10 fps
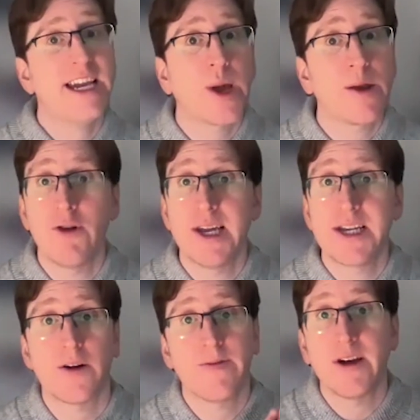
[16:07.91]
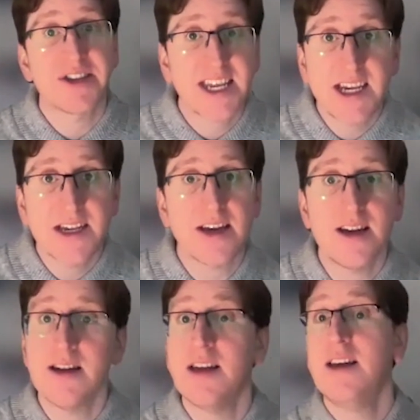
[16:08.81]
we're going to release our first teaser,